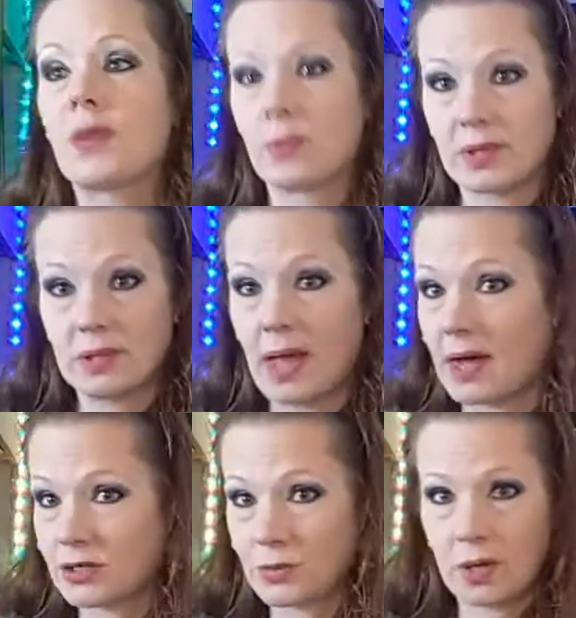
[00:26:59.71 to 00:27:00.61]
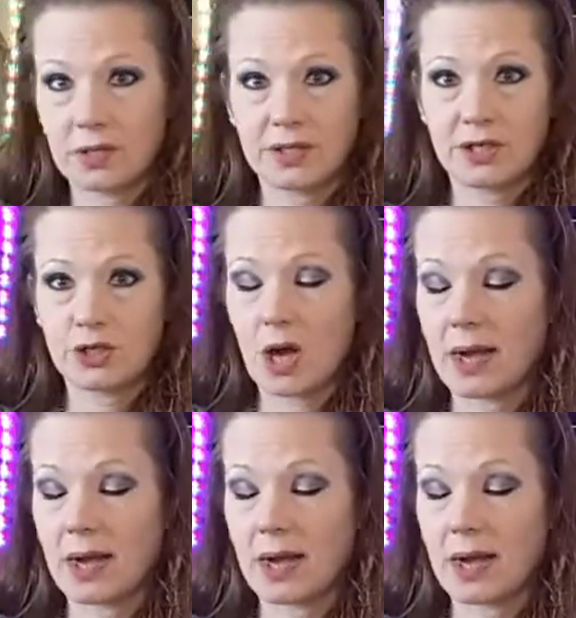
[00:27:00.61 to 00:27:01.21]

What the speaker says: They were the last ones to try